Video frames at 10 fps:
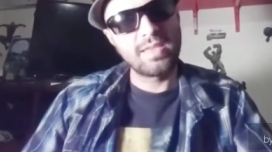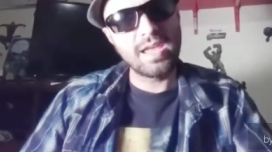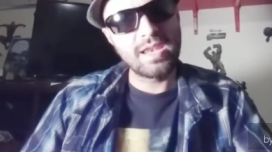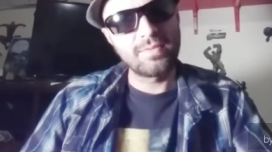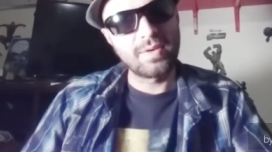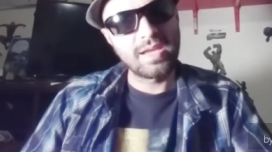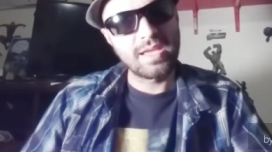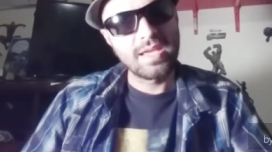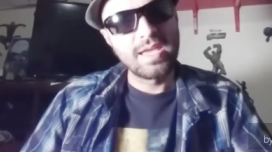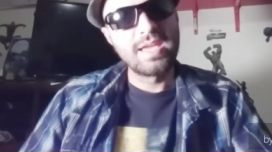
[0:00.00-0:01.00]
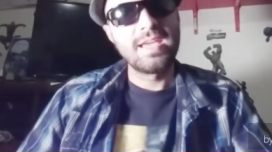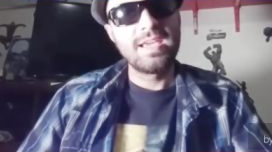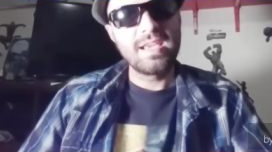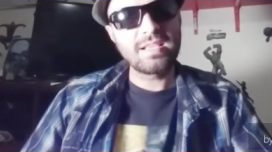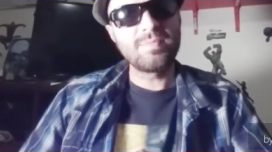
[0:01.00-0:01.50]
Anyway,
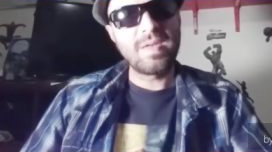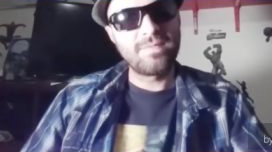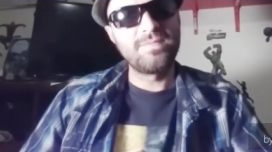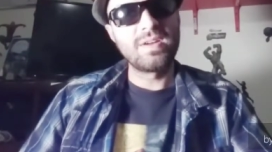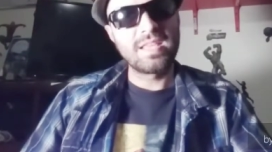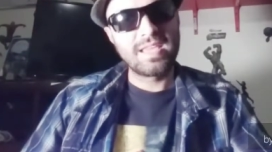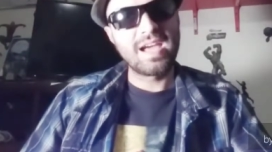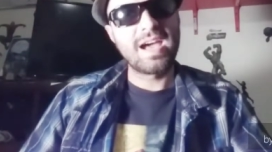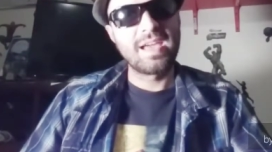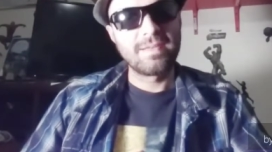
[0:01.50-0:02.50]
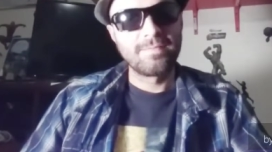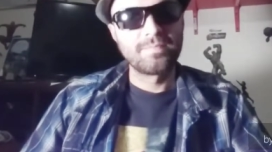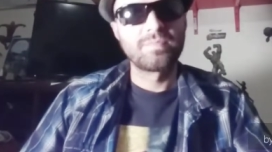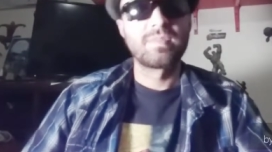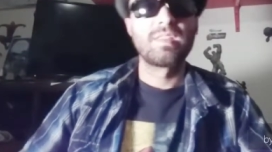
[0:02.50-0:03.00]
he could be a funny guy.
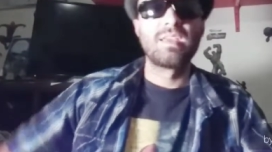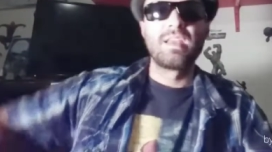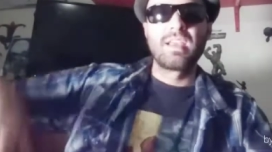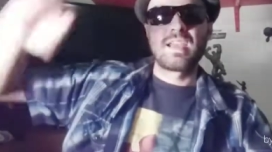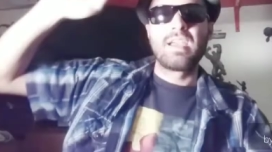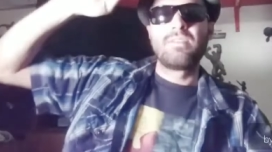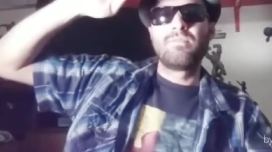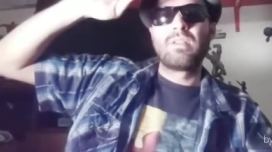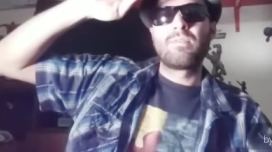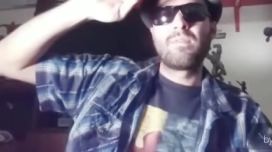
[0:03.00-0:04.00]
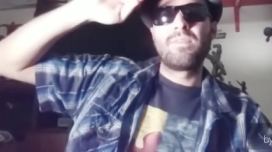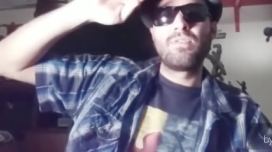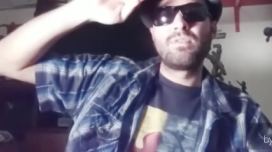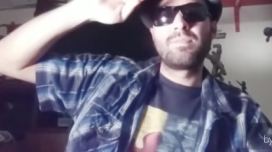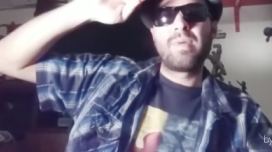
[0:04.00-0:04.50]
Like, when he
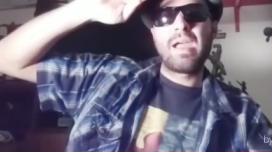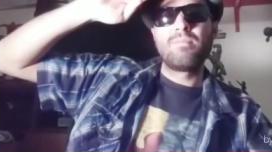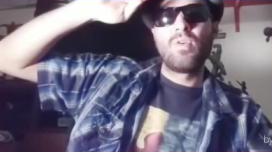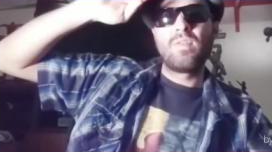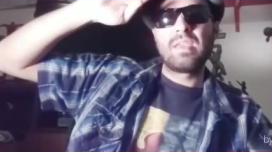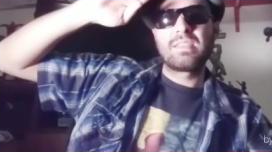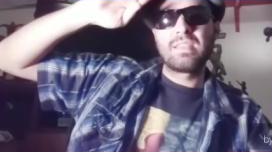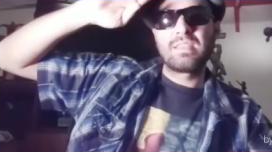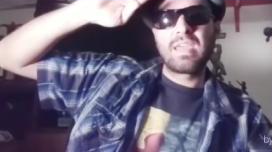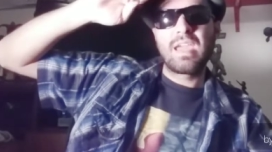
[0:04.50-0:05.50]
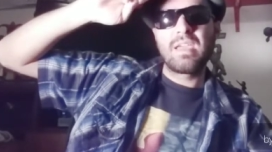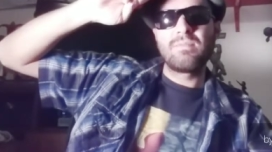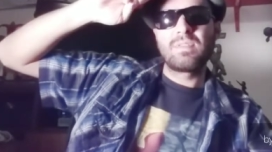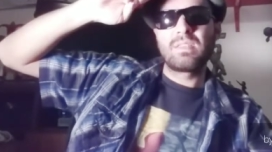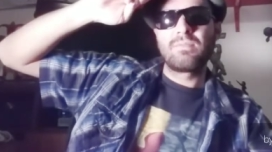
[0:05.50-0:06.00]
reviews bad movies and
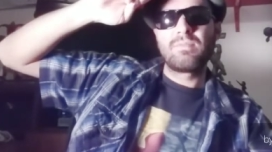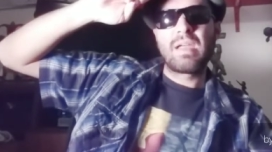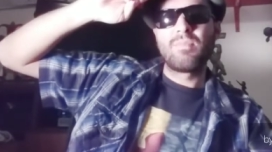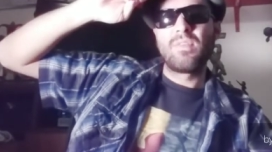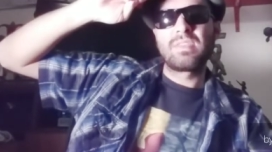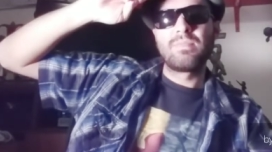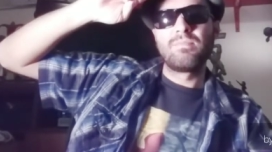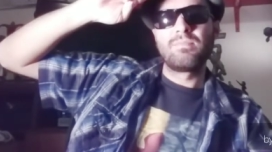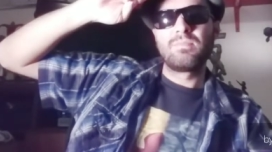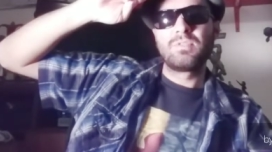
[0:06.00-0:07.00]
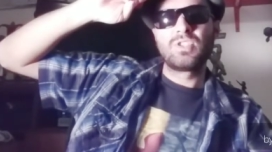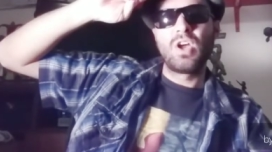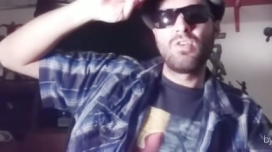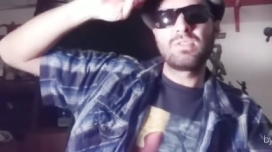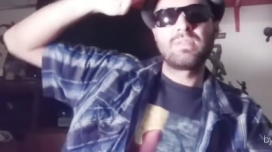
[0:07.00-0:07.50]
games, bad movies and
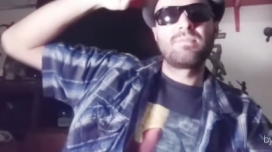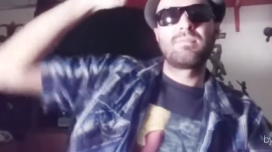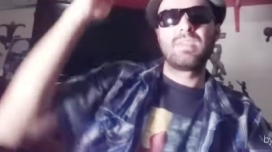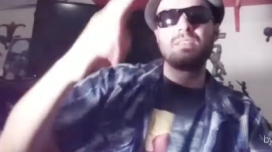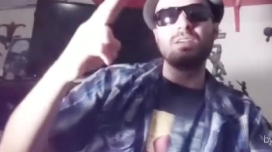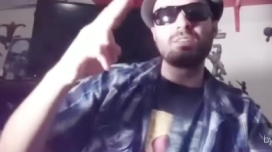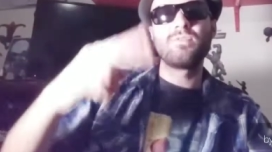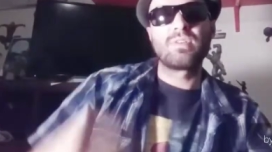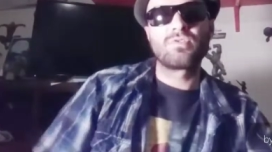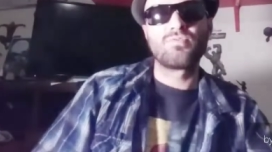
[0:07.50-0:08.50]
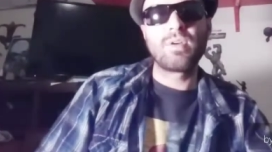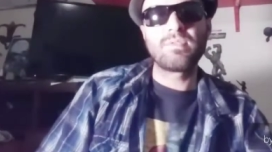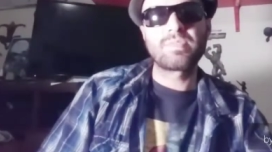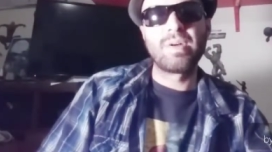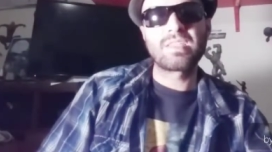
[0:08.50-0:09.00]
shows, he does it with great
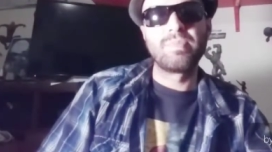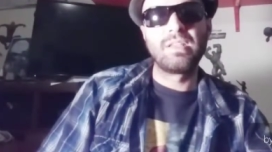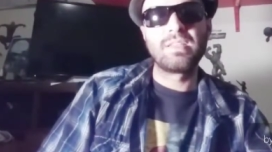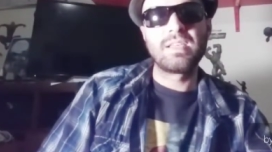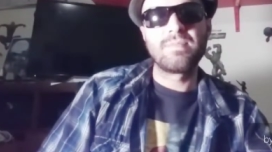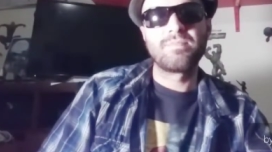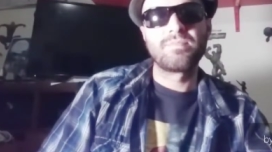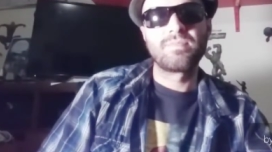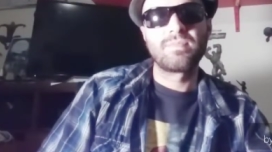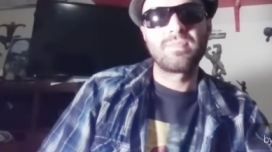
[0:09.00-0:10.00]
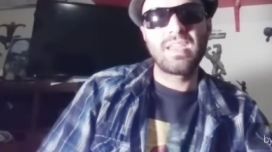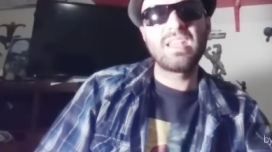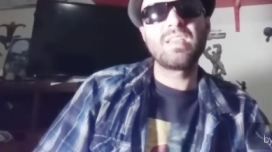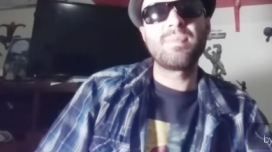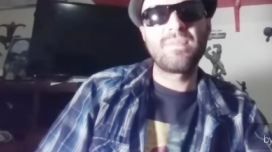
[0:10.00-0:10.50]
responsibility.
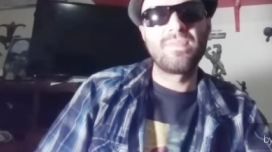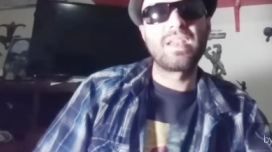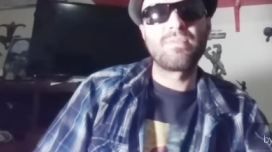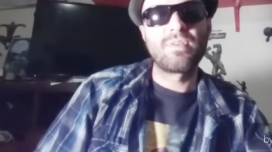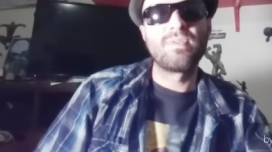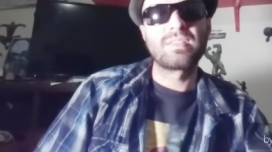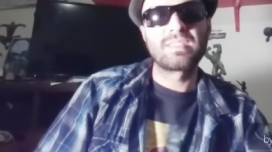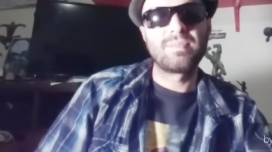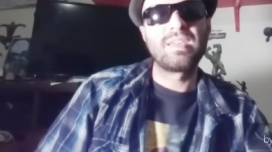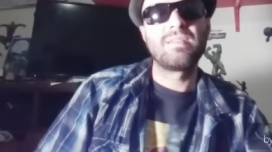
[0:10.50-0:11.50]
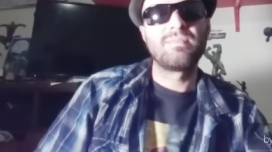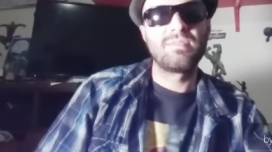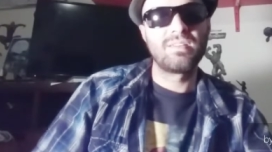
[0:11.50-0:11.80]
And he'd be funny when he wants to be.